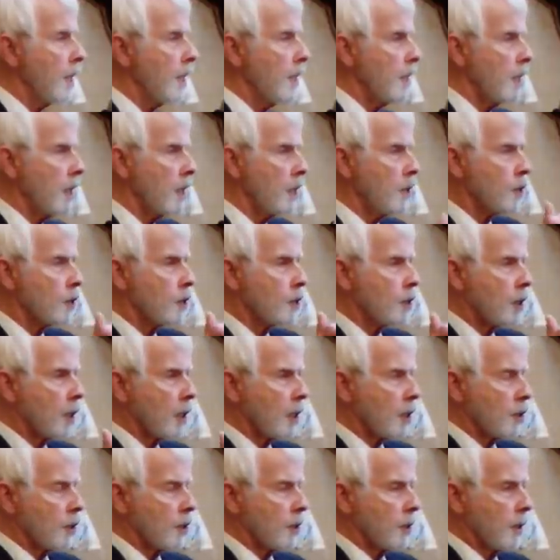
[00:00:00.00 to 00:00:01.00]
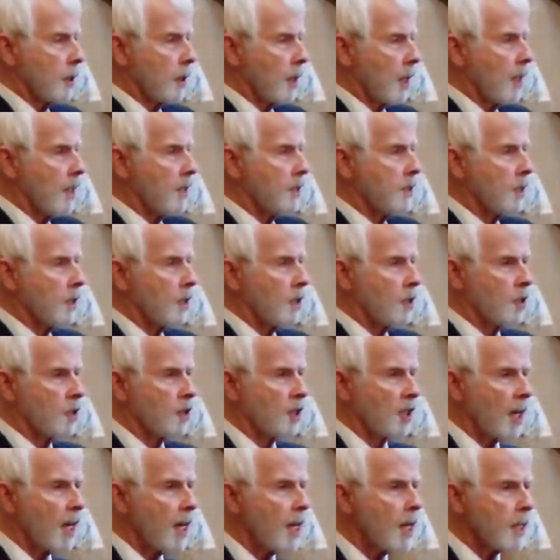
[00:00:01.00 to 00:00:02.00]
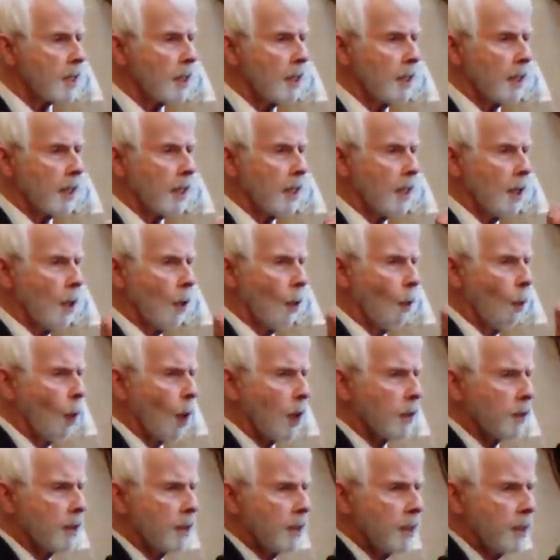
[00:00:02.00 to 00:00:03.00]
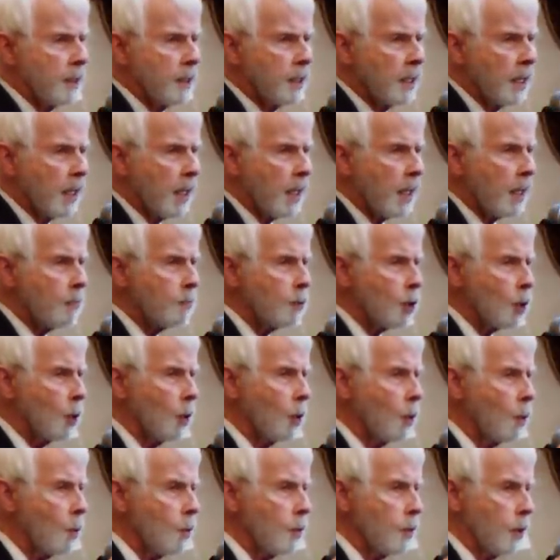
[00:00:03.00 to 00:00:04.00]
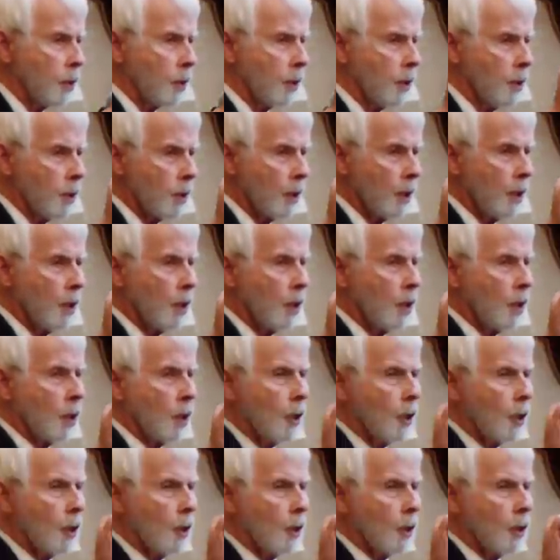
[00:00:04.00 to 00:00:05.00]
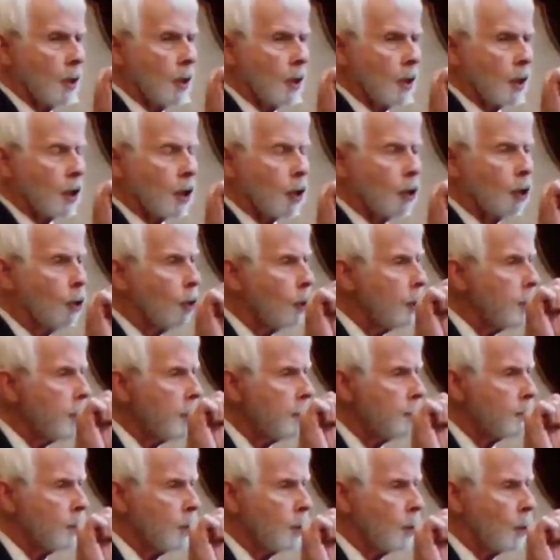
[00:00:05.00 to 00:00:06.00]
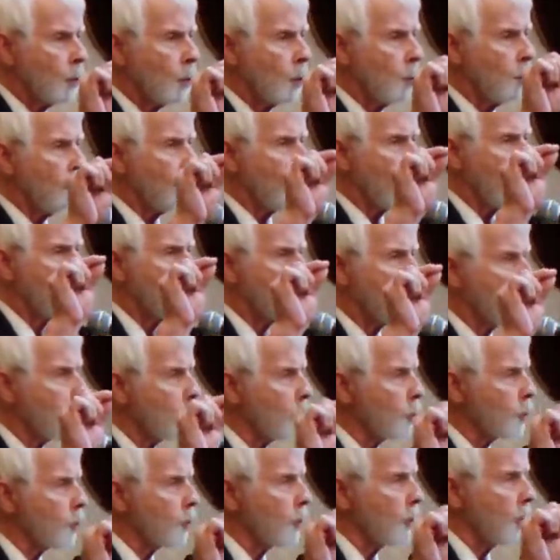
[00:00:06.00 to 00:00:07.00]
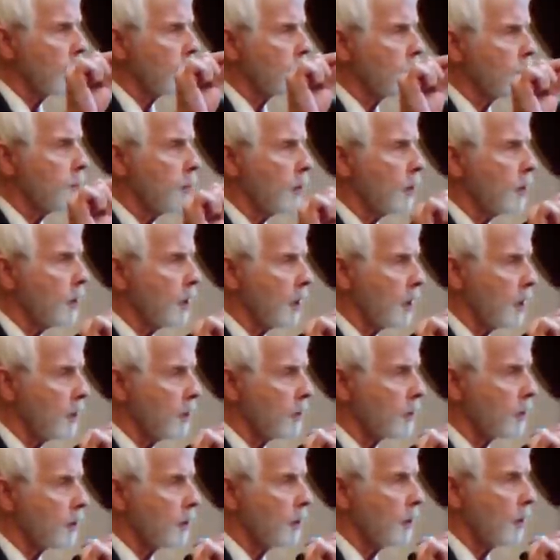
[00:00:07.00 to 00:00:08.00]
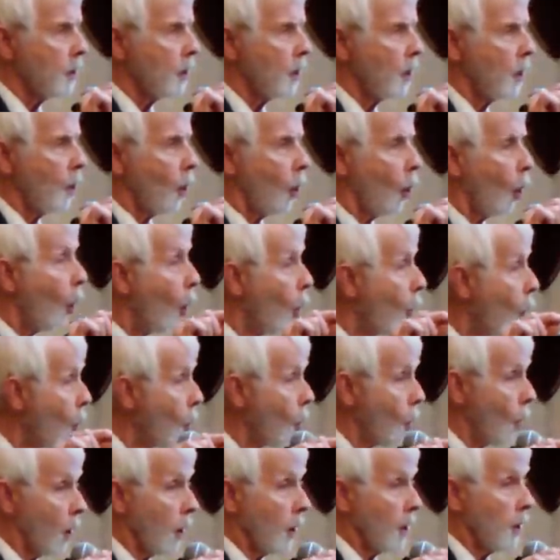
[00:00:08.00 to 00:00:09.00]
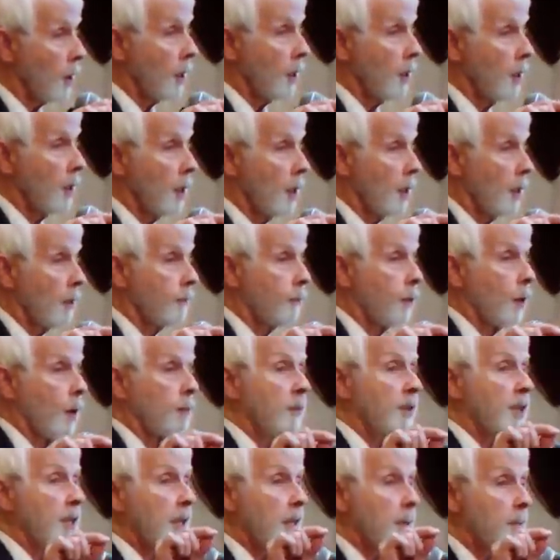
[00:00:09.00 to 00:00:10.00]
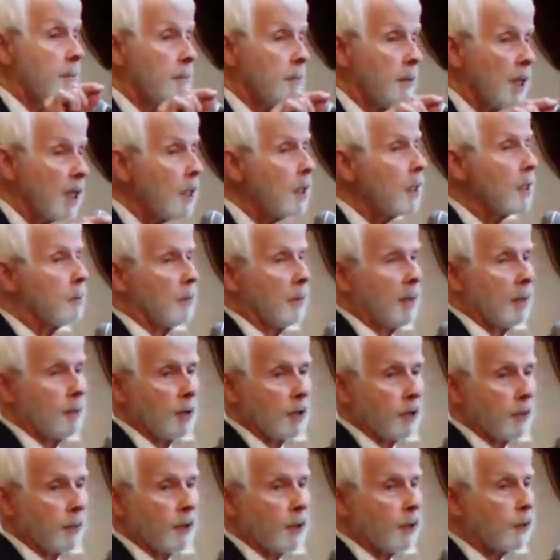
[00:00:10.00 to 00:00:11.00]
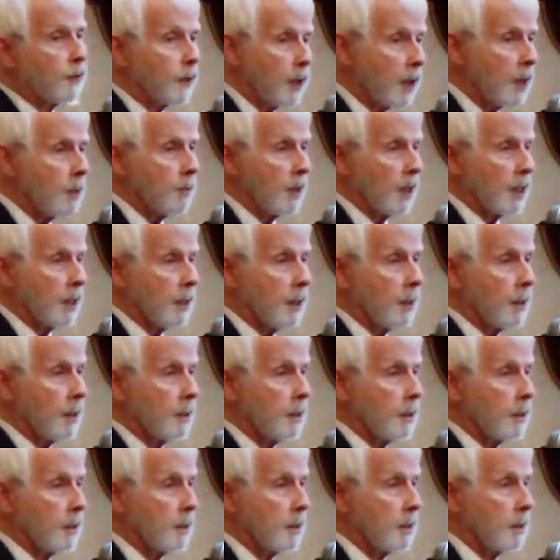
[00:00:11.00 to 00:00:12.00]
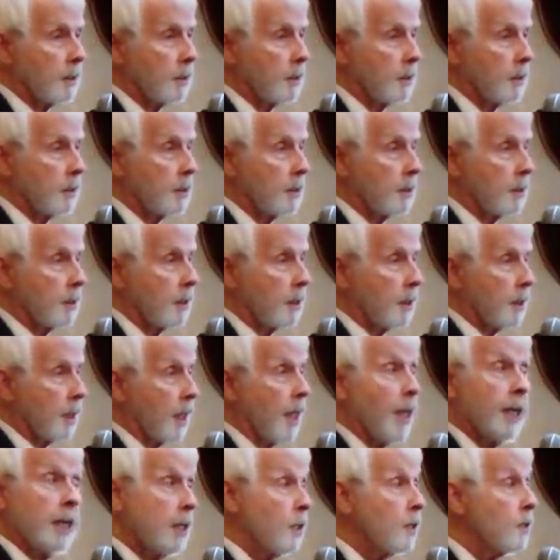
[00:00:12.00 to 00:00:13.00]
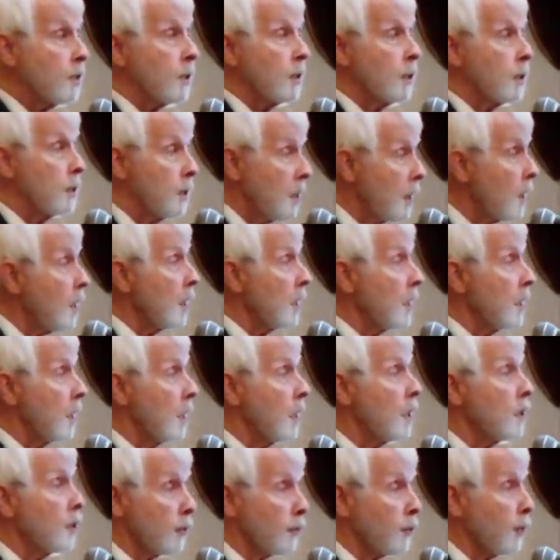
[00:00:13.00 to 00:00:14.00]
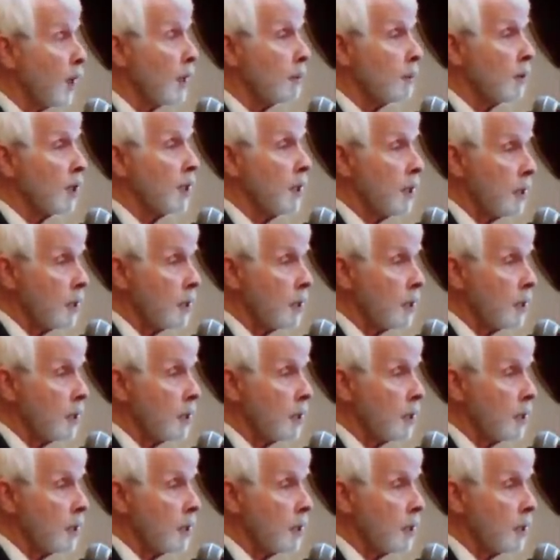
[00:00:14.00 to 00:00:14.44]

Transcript: in each section is exactly what the named owner could have known from personal experience or from the immediate members of his family. It is indeed his family